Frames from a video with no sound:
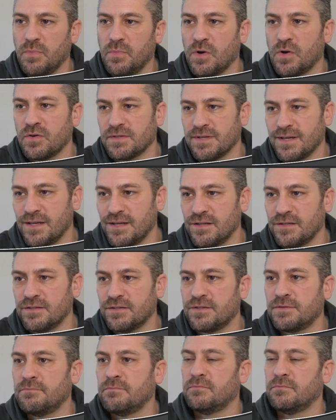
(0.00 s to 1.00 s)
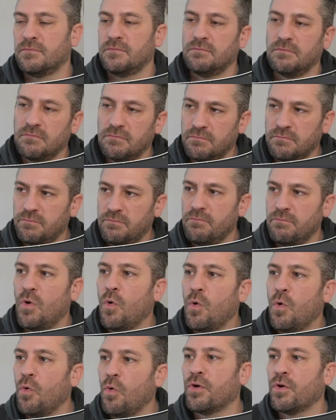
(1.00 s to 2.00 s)
because it is
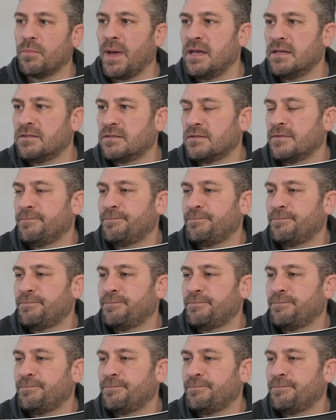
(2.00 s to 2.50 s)
order based,